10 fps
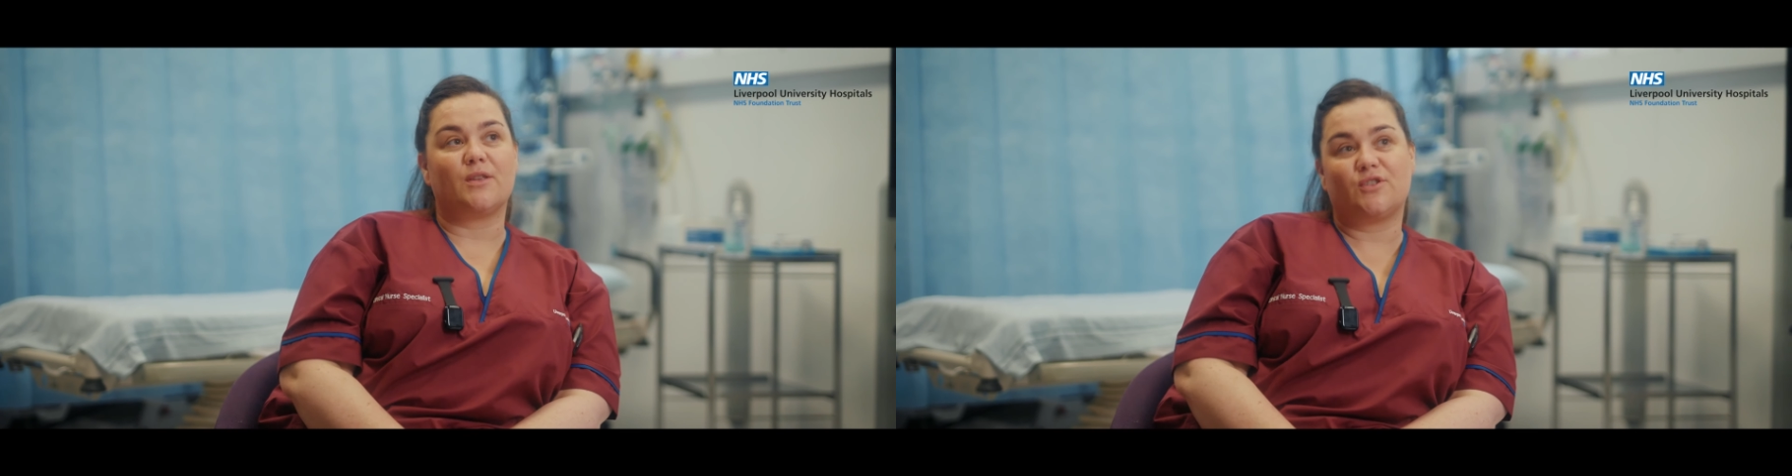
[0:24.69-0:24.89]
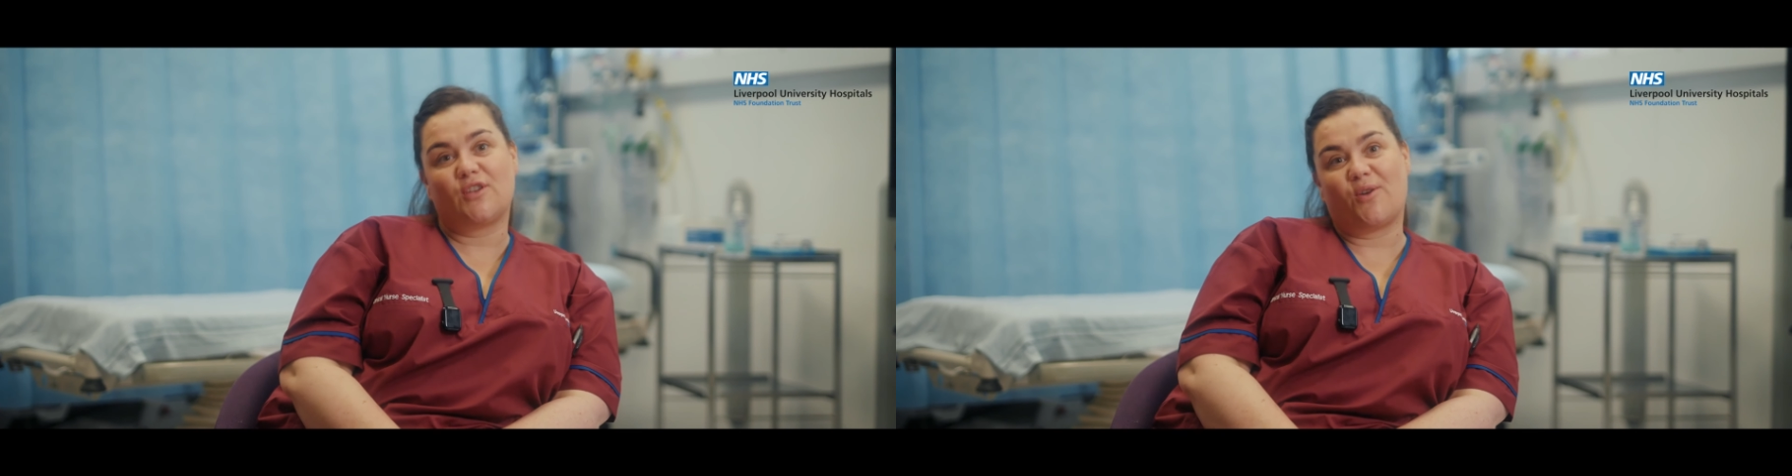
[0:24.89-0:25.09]

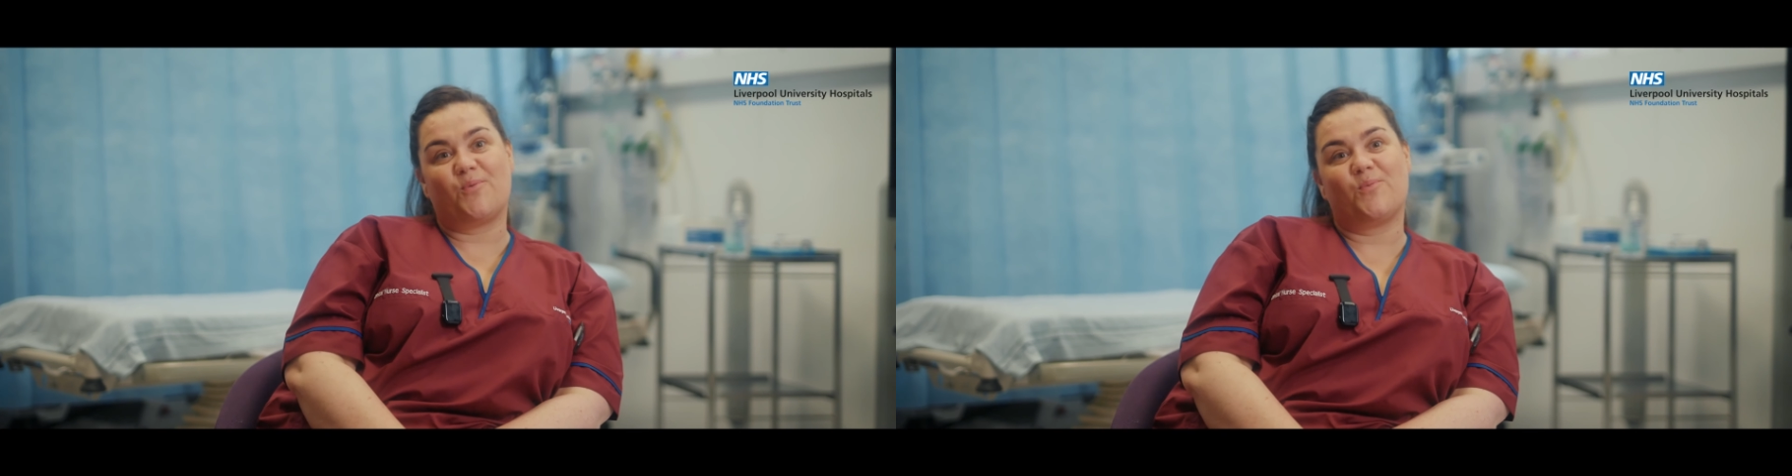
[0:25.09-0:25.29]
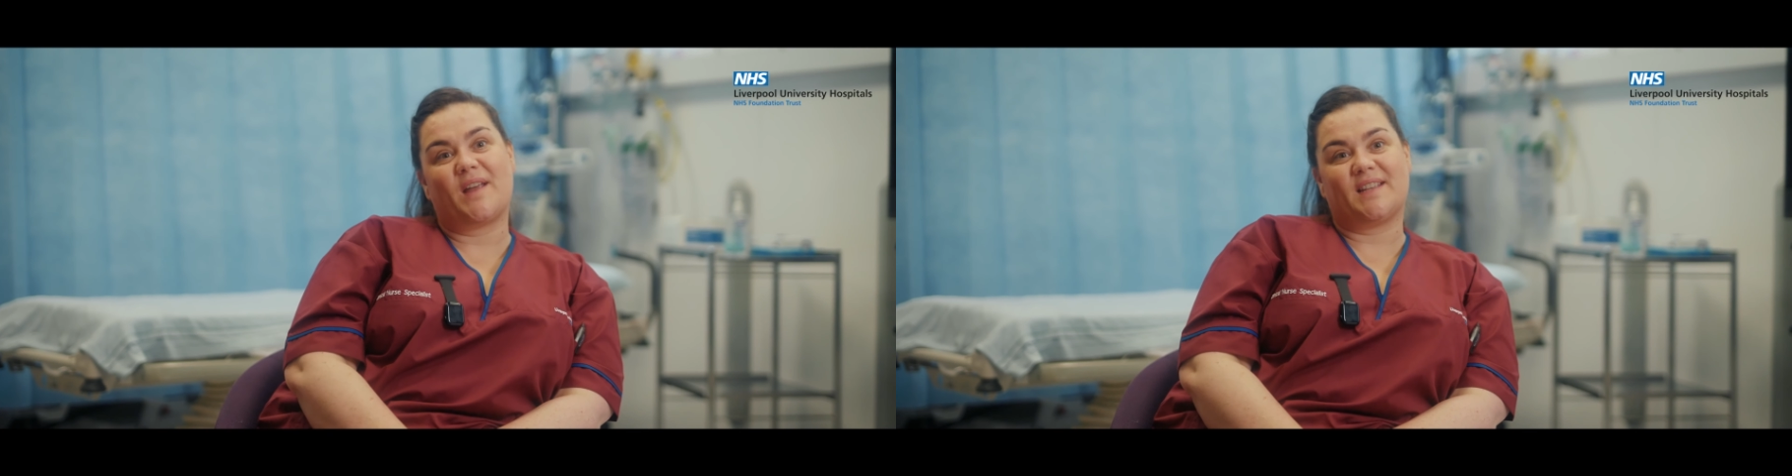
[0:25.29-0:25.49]
And so
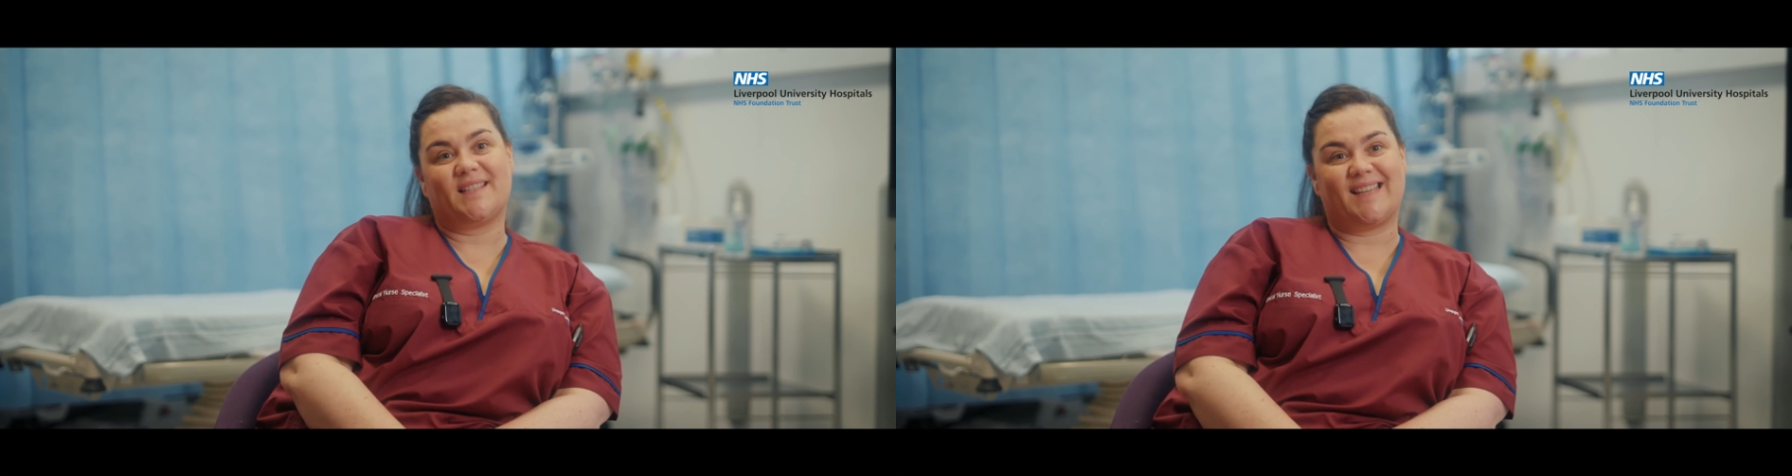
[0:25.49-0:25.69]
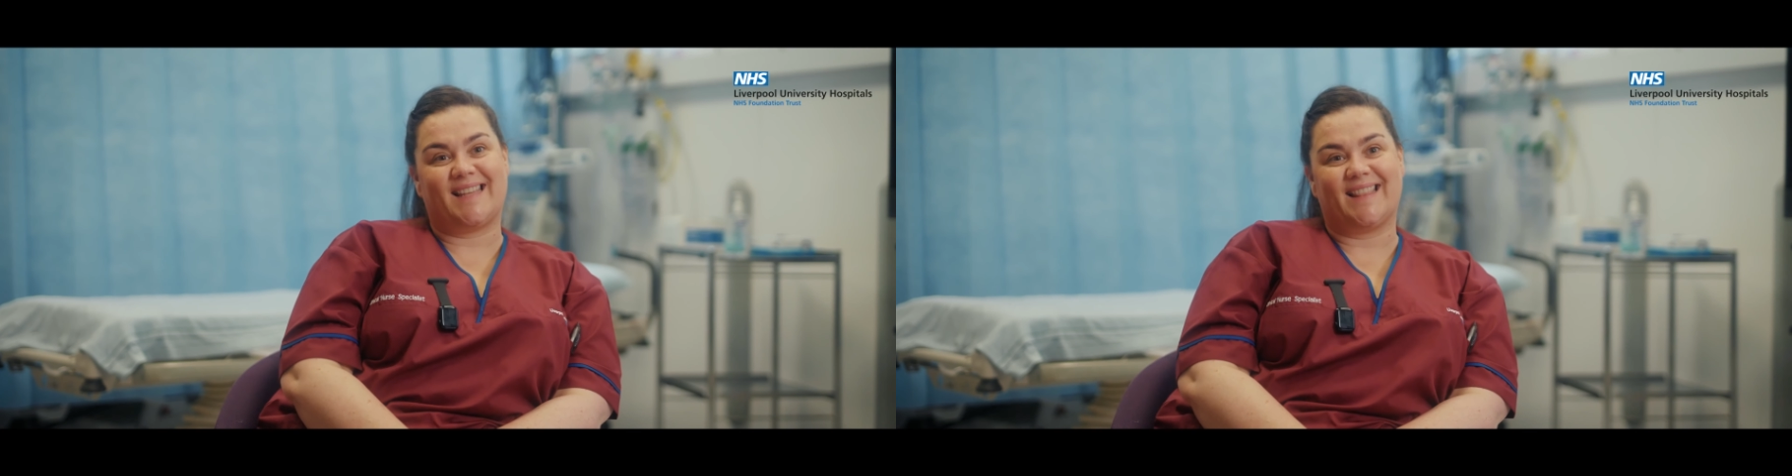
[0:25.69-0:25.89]
when I
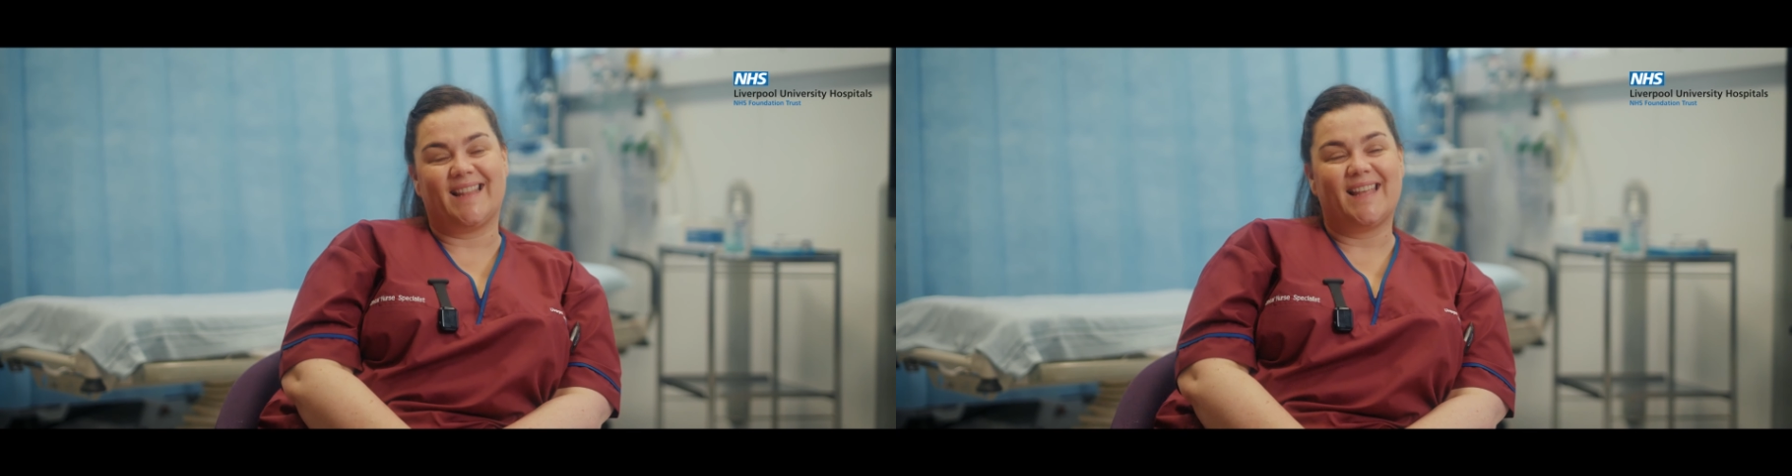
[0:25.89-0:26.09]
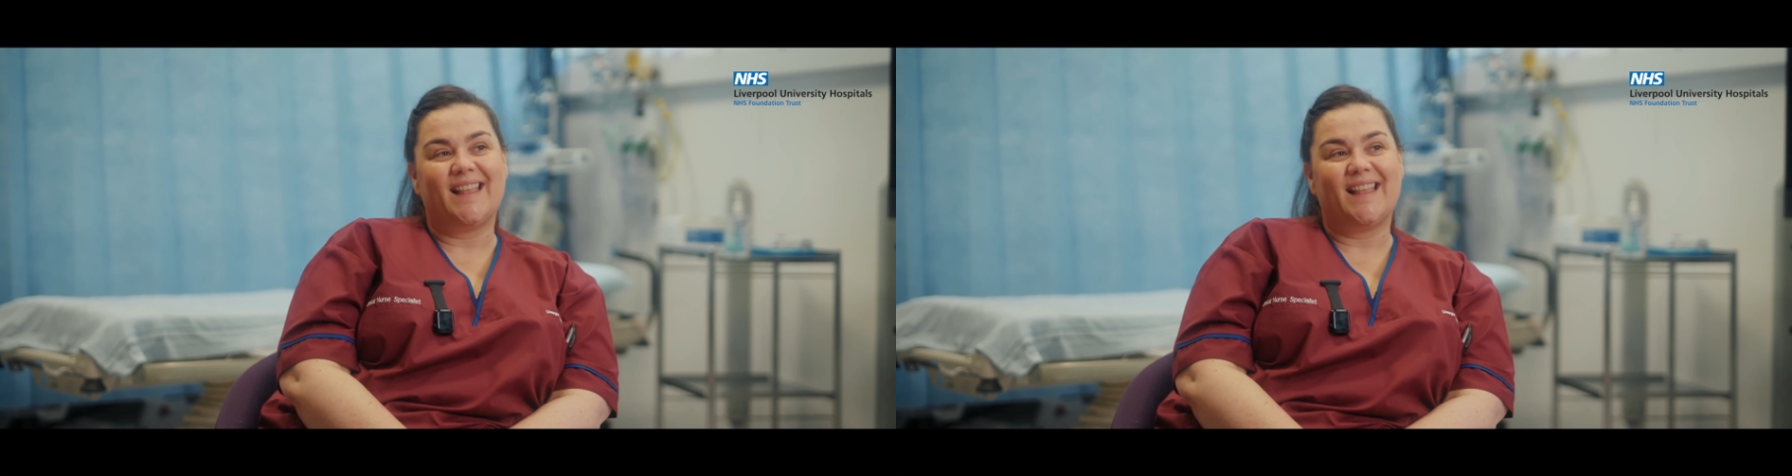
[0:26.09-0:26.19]
seen